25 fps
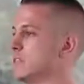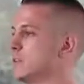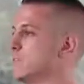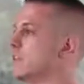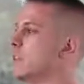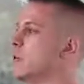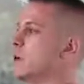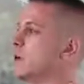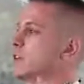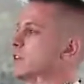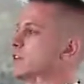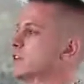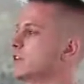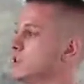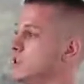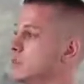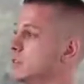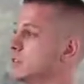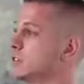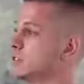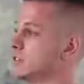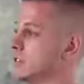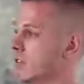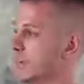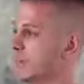The point is
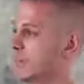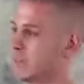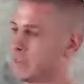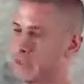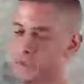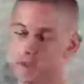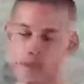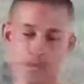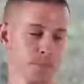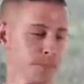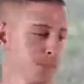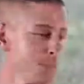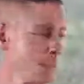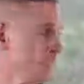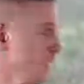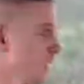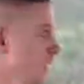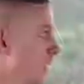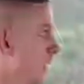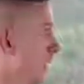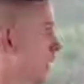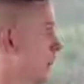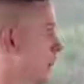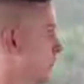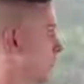use something,
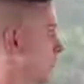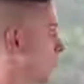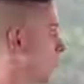and